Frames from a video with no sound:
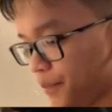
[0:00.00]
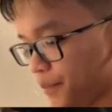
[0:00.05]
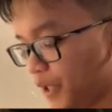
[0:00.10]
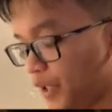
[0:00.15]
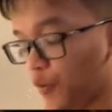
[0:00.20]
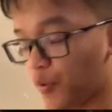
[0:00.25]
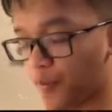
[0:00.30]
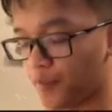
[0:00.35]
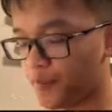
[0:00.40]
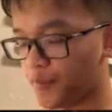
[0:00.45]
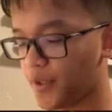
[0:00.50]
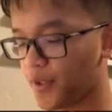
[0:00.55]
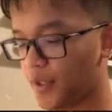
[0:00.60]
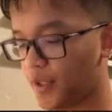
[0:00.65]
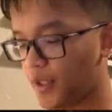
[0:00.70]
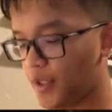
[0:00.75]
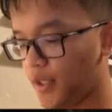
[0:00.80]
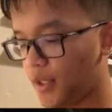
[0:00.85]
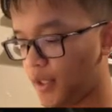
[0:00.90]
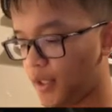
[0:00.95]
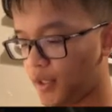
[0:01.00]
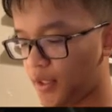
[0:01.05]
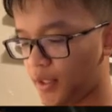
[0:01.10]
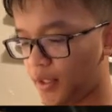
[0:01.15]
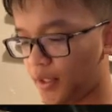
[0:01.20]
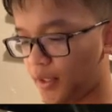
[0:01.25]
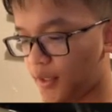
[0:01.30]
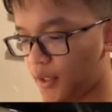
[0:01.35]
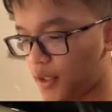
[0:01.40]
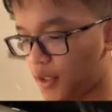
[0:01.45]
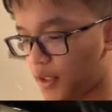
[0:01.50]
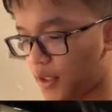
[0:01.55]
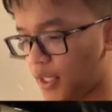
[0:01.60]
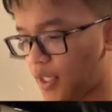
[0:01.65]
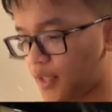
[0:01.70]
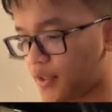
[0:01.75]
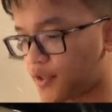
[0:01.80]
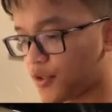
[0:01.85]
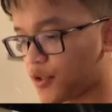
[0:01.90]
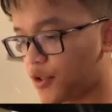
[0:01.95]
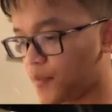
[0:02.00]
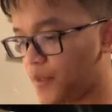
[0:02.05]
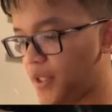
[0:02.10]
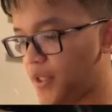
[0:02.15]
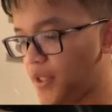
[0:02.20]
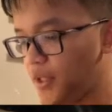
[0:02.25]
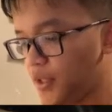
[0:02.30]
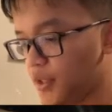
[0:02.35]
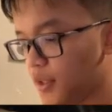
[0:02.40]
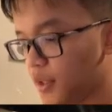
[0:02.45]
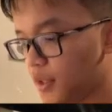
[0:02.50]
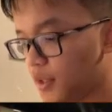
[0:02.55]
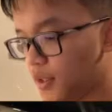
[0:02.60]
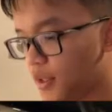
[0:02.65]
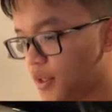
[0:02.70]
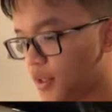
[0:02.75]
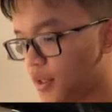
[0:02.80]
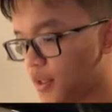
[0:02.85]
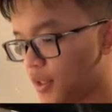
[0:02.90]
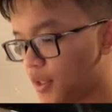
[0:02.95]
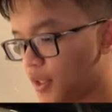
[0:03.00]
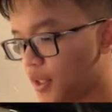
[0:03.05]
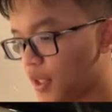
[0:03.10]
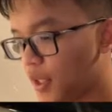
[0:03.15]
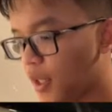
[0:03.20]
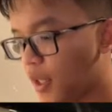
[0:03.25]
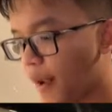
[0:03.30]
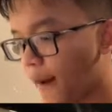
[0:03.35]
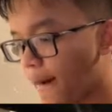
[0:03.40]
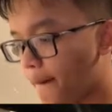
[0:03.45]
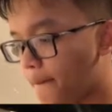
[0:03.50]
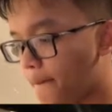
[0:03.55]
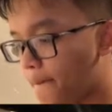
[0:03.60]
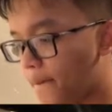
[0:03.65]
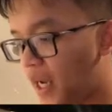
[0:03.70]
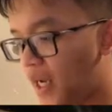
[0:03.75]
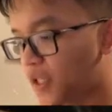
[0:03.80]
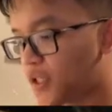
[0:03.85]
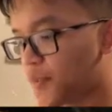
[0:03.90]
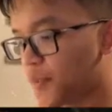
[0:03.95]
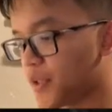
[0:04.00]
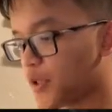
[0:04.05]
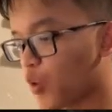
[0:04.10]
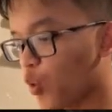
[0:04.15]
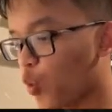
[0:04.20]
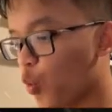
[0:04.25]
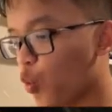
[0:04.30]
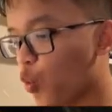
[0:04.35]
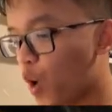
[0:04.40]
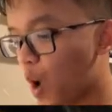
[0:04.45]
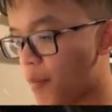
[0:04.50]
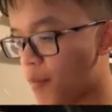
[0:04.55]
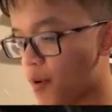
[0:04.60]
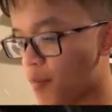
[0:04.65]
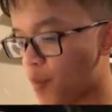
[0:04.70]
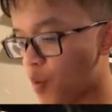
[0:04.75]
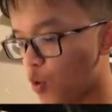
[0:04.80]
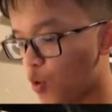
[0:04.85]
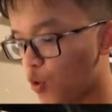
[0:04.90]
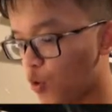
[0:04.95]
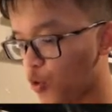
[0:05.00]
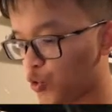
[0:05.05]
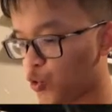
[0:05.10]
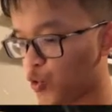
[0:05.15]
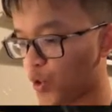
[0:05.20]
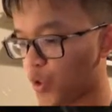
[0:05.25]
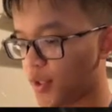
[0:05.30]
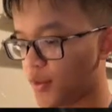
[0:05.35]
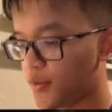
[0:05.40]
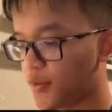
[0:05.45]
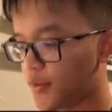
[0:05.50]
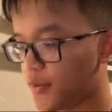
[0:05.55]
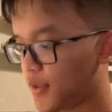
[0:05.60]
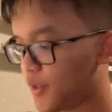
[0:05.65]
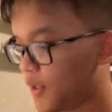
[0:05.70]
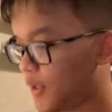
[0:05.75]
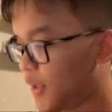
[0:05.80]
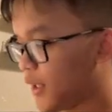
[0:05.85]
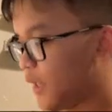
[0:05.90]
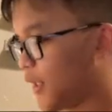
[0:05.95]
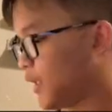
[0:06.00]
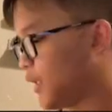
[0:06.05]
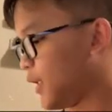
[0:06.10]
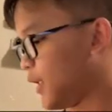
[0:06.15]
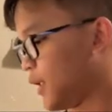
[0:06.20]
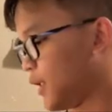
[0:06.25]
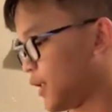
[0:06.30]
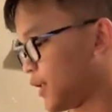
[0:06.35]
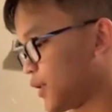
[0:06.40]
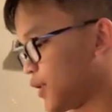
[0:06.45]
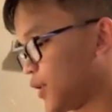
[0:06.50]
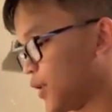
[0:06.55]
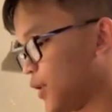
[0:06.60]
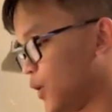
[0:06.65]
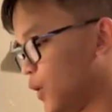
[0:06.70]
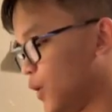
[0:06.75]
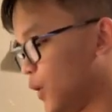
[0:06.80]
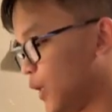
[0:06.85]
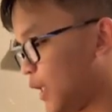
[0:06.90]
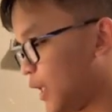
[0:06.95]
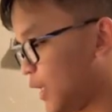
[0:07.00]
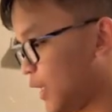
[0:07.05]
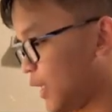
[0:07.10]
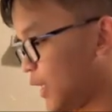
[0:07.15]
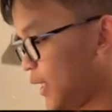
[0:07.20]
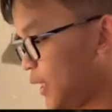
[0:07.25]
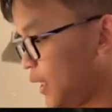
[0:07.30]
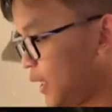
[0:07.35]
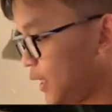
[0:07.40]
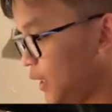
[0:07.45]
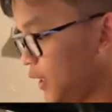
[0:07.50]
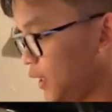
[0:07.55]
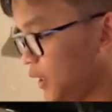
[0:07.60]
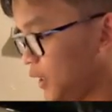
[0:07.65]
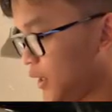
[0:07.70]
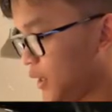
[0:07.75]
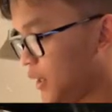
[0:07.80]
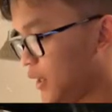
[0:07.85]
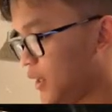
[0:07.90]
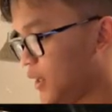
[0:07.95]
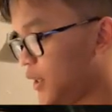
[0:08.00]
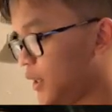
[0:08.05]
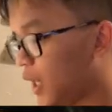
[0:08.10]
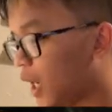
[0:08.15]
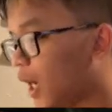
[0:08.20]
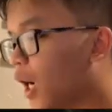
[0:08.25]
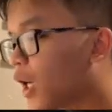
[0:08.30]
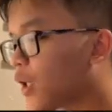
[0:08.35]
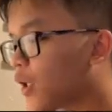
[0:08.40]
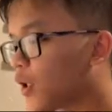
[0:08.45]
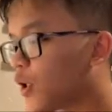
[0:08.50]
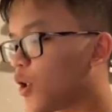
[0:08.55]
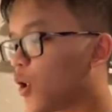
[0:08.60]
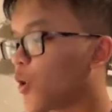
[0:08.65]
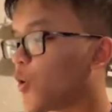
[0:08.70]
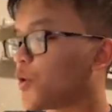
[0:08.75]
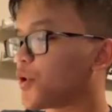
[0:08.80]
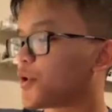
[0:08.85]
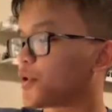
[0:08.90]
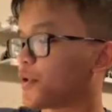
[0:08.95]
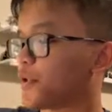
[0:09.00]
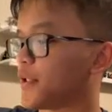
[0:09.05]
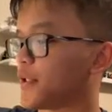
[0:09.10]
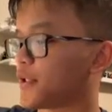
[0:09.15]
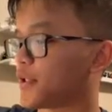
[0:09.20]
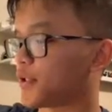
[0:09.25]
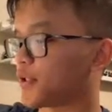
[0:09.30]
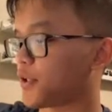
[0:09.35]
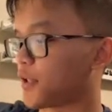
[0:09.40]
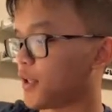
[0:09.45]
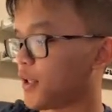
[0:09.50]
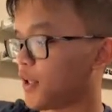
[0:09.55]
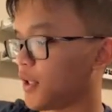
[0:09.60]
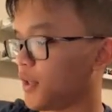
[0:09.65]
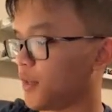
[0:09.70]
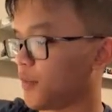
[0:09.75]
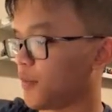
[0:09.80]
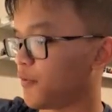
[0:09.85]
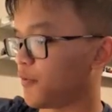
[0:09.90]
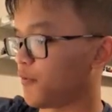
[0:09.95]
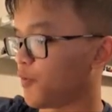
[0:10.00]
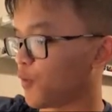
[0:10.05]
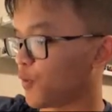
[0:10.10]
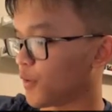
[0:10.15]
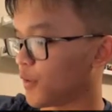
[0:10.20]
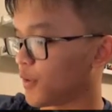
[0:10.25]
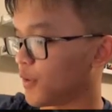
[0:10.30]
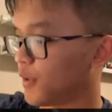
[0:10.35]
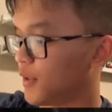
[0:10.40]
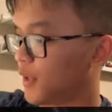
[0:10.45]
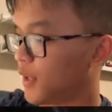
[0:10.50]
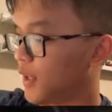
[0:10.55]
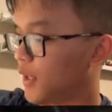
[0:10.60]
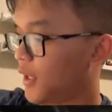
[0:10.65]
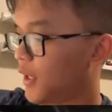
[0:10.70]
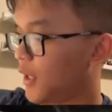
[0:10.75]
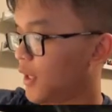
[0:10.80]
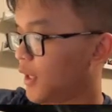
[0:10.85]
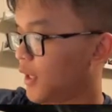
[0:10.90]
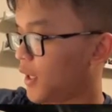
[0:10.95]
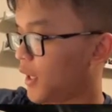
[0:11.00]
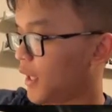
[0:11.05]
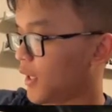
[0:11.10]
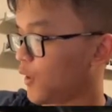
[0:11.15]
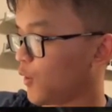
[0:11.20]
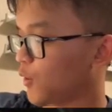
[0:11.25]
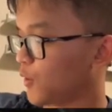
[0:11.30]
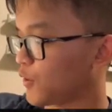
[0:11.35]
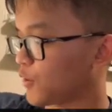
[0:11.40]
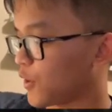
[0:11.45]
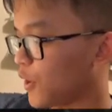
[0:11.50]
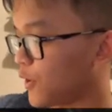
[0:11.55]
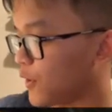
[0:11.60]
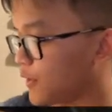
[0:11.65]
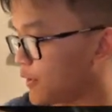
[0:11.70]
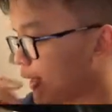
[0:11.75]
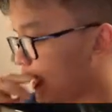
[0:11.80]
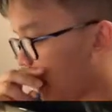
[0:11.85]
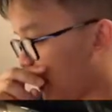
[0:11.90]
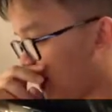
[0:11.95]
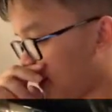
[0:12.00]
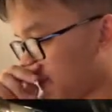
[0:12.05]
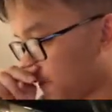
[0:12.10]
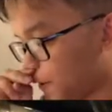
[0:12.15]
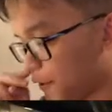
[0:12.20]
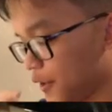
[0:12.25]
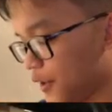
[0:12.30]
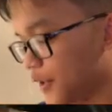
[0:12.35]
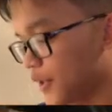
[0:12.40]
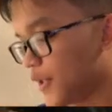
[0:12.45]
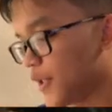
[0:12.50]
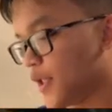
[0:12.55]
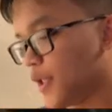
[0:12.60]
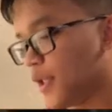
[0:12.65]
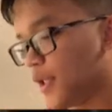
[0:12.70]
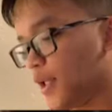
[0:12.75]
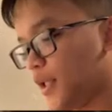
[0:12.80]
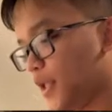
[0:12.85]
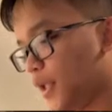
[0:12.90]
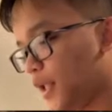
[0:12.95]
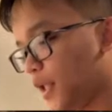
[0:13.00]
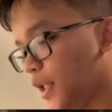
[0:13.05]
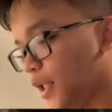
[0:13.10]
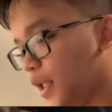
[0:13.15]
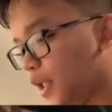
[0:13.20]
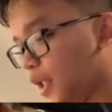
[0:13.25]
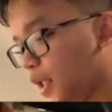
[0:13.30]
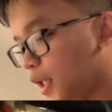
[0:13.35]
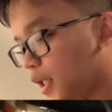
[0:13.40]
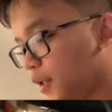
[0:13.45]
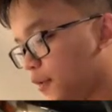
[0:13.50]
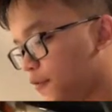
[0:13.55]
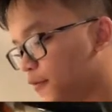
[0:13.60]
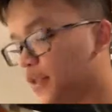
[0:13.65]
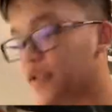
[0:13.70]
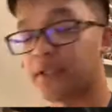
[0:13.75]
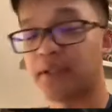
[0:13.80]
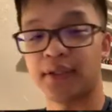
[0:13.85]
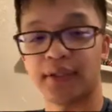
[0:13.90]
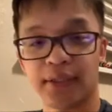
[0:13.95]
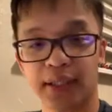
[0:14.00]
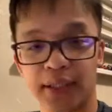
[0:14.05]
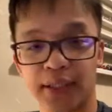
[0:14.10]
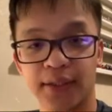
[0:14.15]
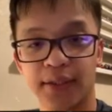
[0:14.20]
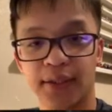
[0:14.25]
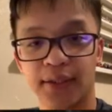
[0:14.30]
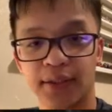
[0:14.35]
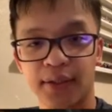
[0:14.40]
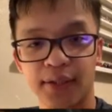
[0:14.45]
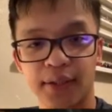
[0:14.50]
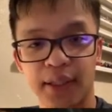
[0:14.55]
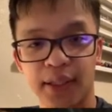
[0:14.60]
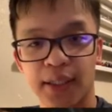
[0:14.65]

Anyway, our hex is going to be Maximus Webum Ultra. So I did not notice this before. I only saw this after Ventus Knight's